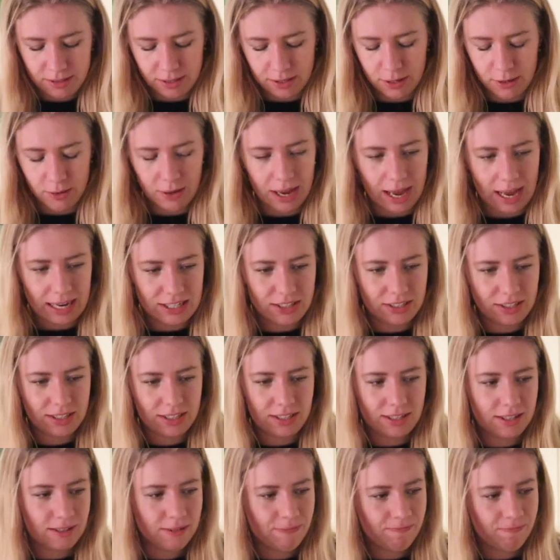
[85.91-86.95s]
you know, I
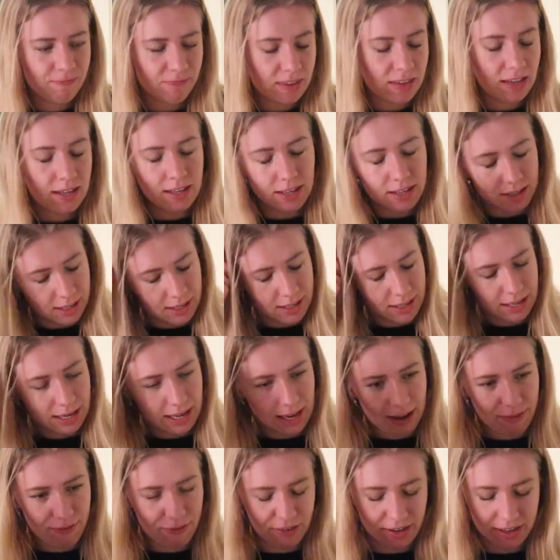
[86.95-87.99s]
just
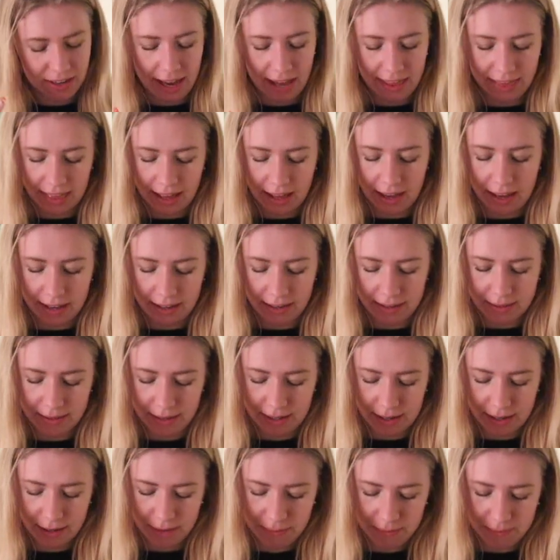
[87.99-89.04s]
can't forget that, you
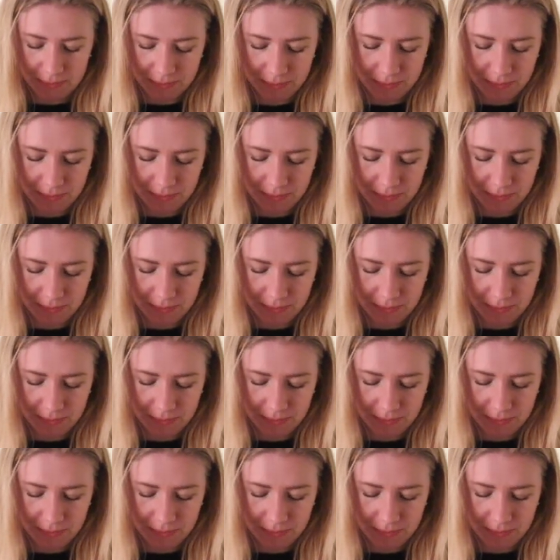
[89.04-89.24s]
know?